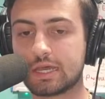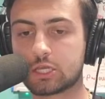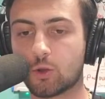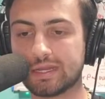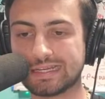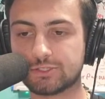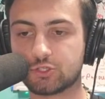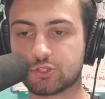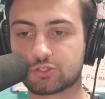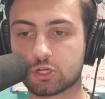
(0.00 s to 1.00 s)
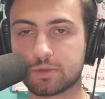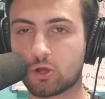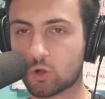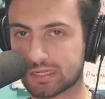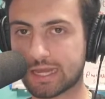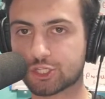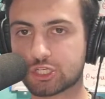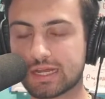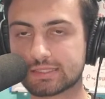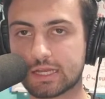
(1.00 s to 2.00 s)
going into the tournament. Oakland had a
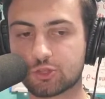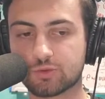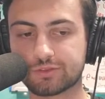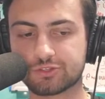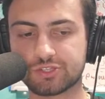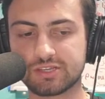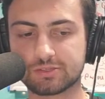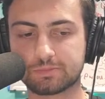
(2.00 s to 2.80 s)
chance at it throughout the season,